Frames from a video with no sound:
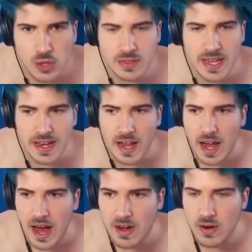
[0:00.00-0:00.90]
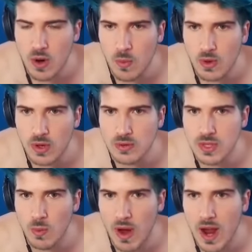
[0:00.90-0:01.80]
Use it. I don't know. Use
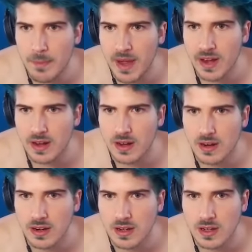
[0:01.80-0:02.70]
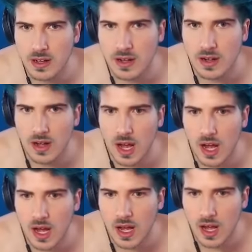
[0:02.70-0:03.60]
it where, but...
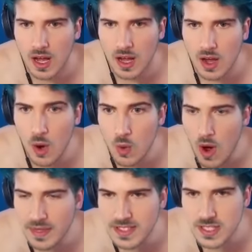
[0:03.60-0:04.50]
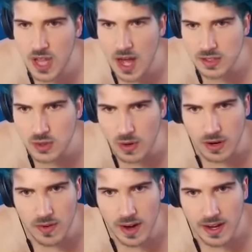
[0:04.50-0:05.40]
Uh, oh, on this locked door,
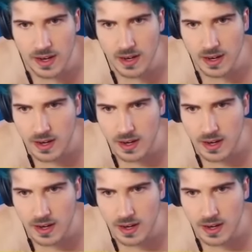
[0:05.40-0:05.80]
right?